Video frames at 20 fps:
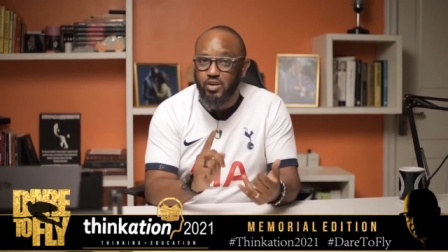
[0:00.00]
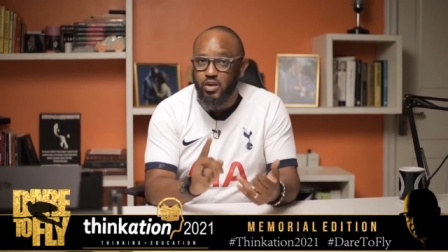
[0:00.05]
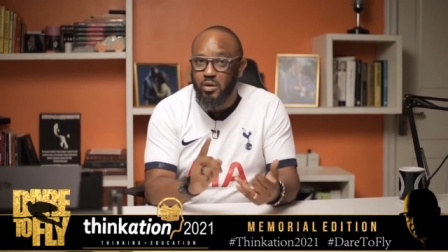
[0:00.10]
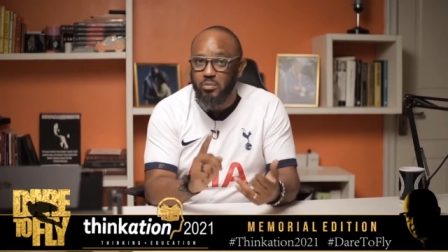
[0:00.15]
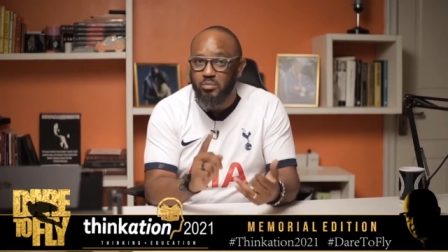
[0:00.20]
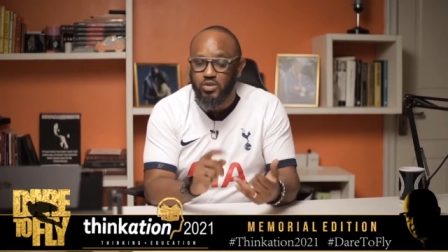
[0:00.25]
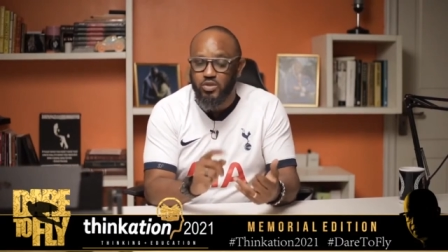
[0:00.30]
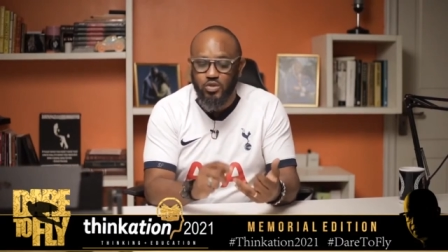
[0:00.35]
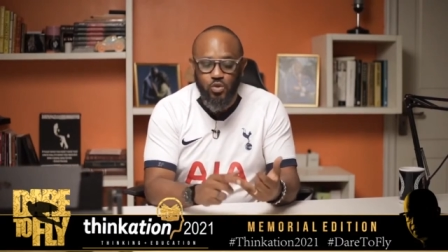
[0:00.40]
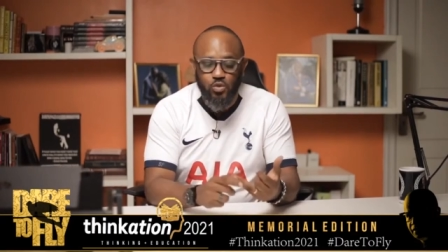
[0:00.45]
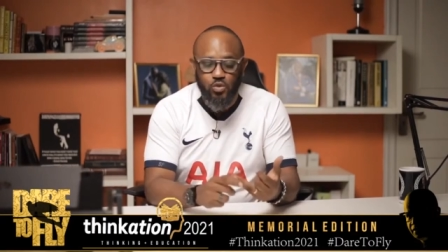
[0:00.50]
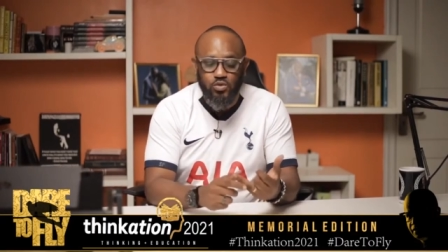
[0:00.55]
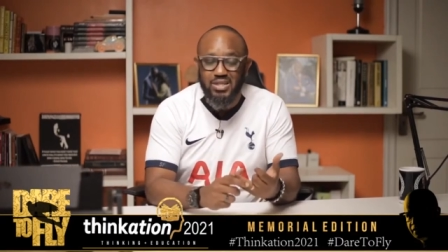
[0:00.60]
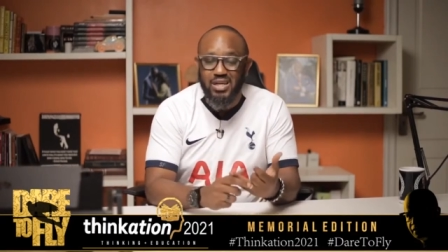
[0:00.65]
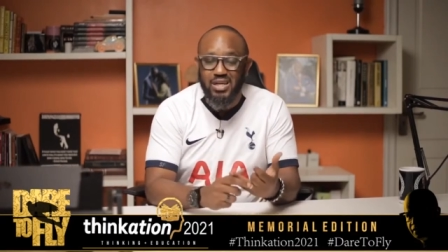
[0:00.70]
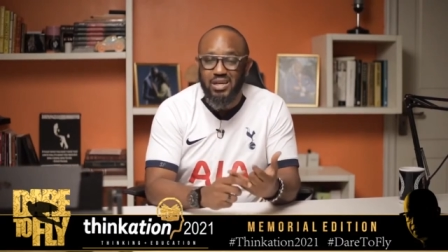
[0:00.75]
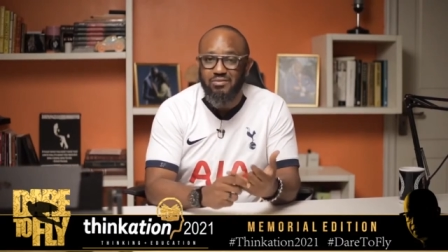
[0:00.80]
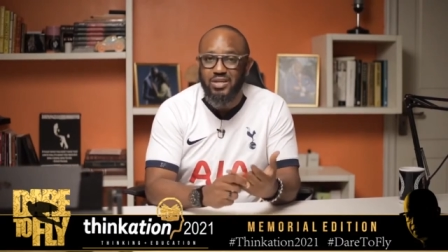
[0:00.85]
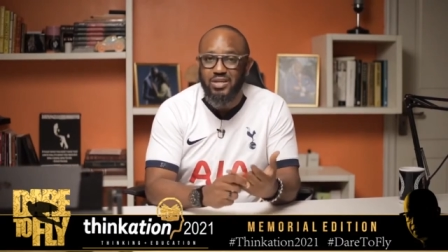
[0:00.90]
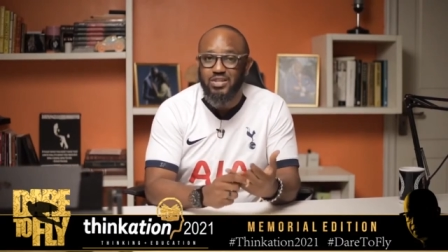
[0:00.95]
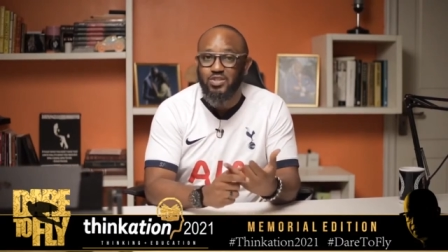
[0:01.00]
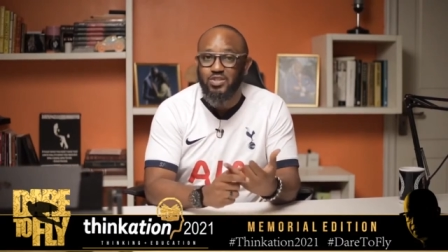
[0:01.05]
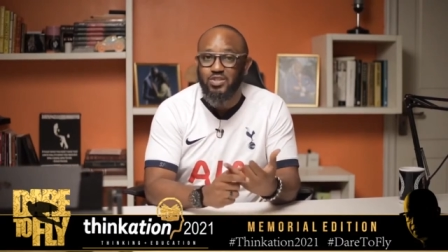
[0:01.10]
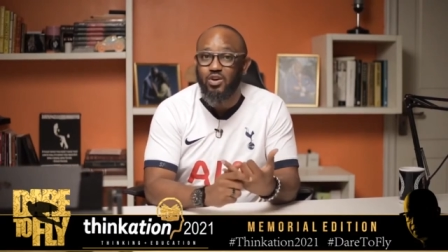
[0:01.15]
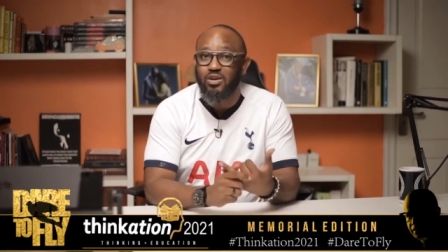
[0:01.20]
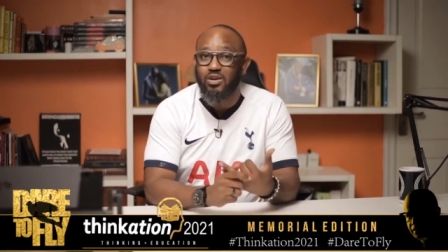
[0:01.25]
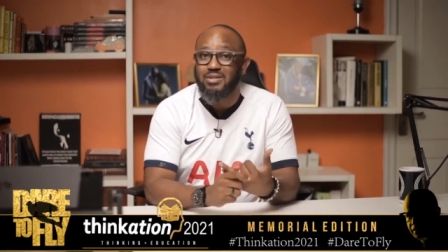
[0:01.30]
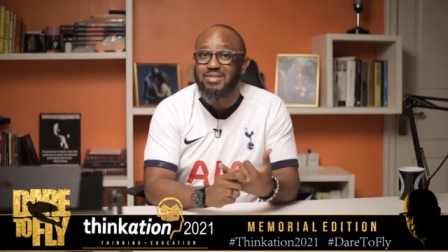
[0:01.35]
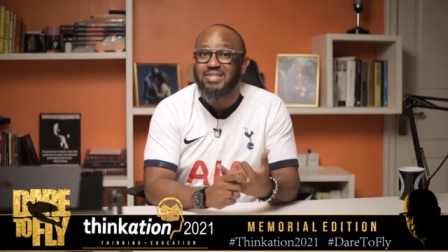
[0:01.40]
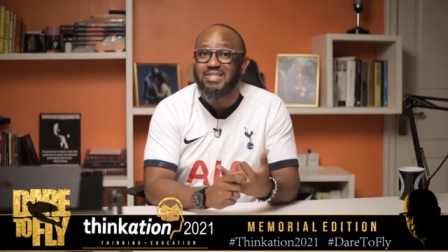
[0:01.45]
Number 2, David has
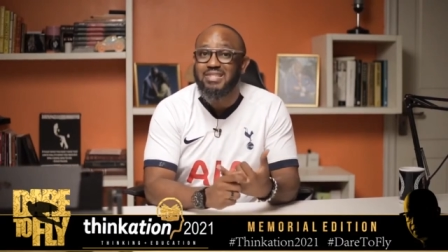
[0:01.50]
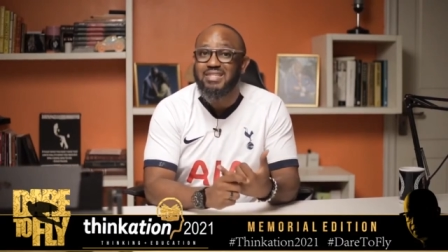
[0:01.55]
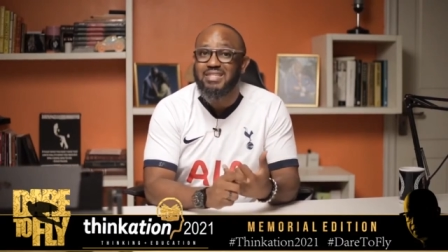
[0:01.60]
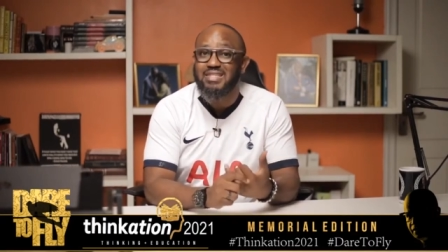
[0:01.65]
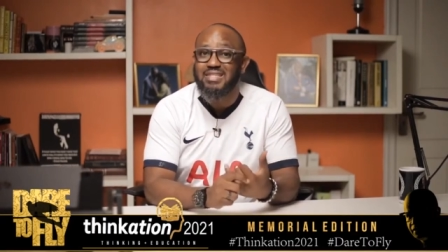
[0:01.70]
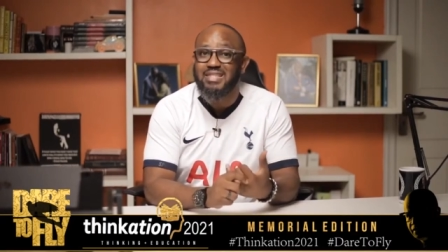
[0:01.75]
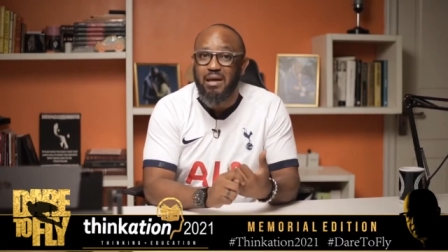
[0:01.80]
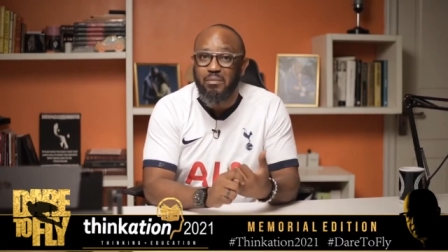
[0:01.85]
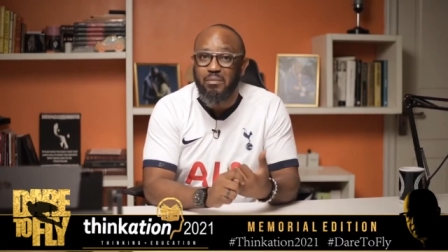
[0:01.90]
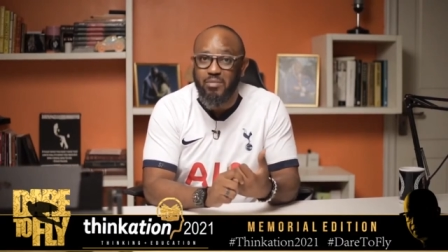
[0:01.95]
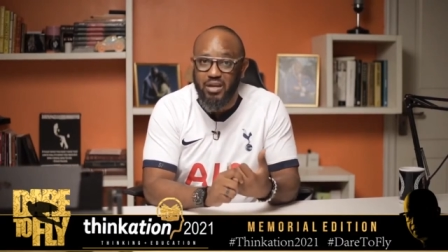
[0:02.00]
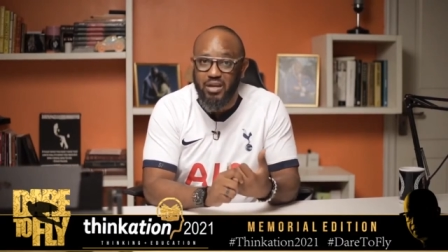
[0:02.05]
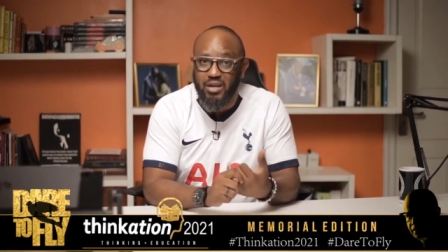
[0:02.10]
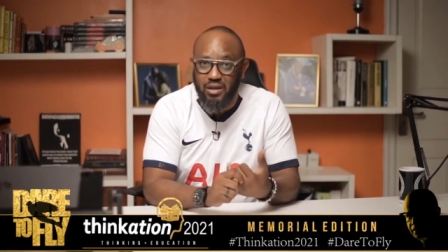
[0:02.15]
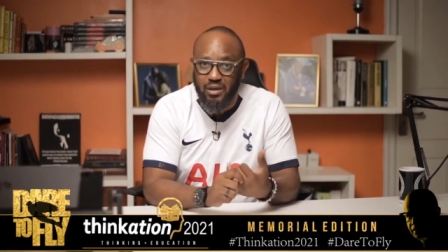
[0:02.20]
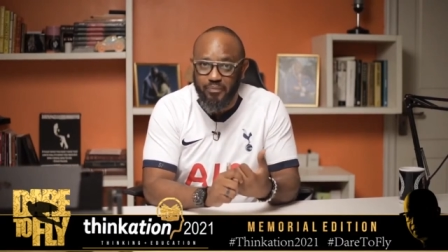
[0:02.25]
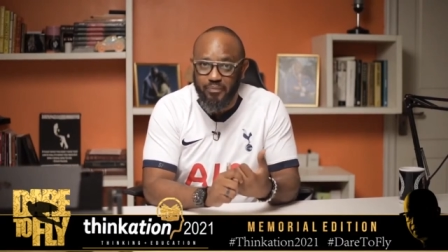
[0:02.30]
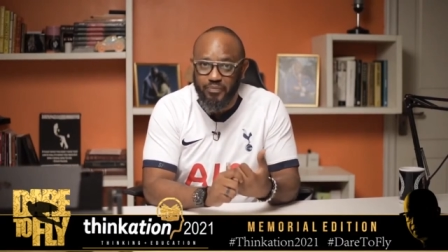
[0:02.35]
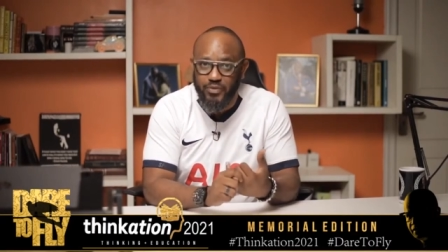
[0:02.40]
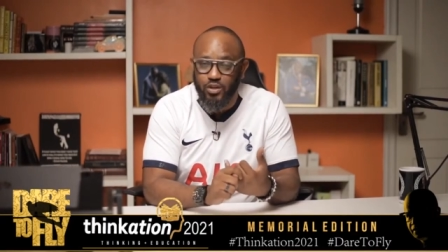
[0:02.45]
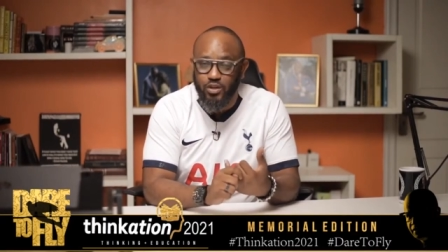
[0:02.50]
got stamina